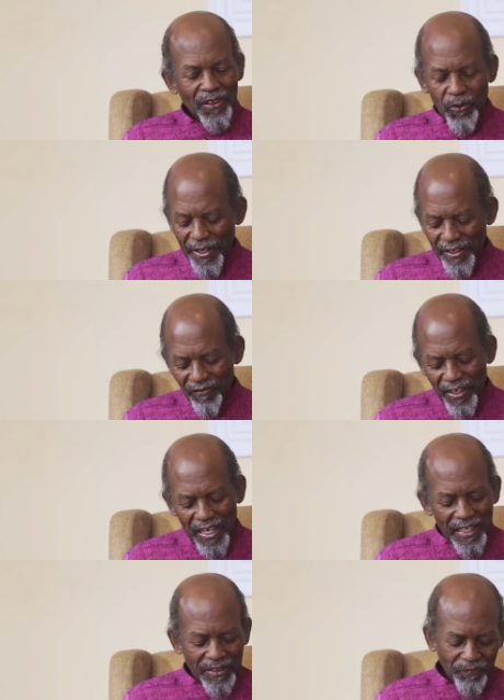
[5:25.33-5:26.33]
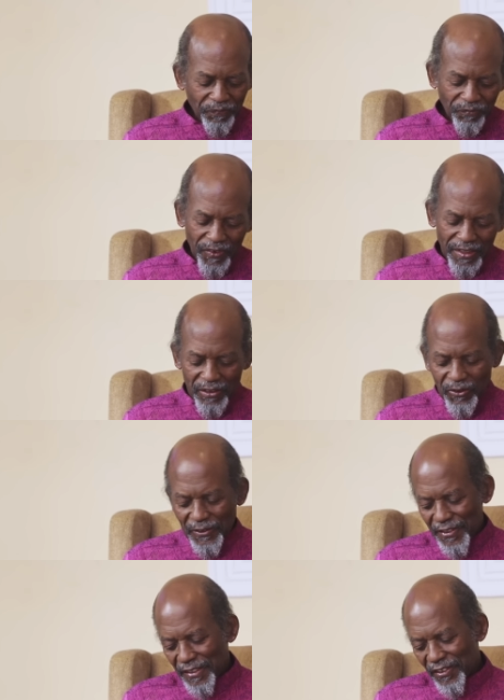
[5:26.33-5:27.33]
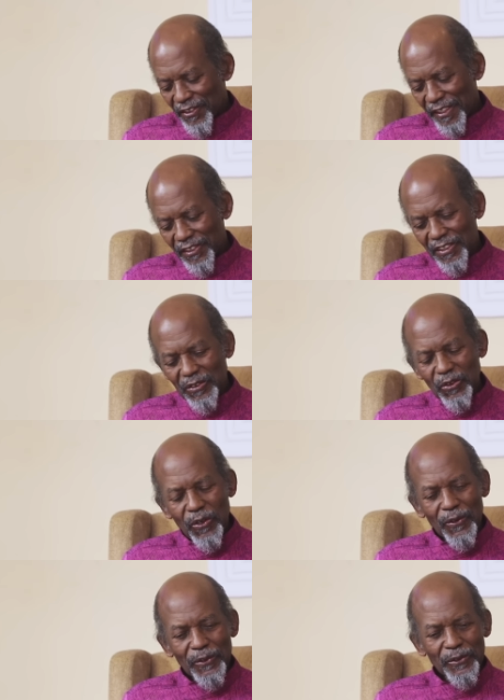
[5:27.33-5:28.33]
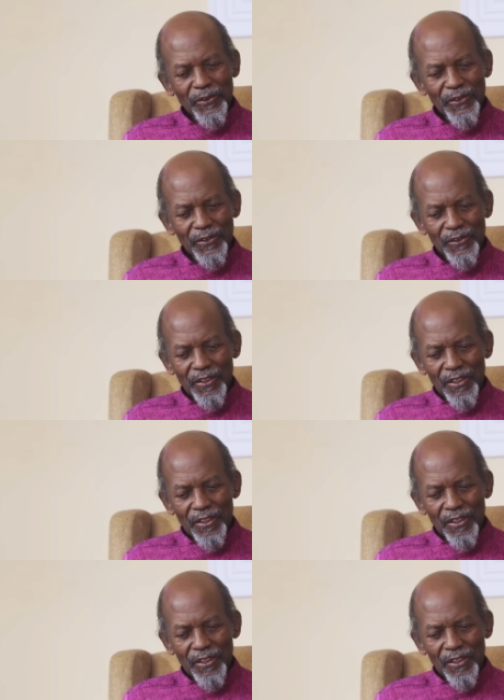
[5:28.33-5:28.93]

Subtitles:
Wherever the concentration goes,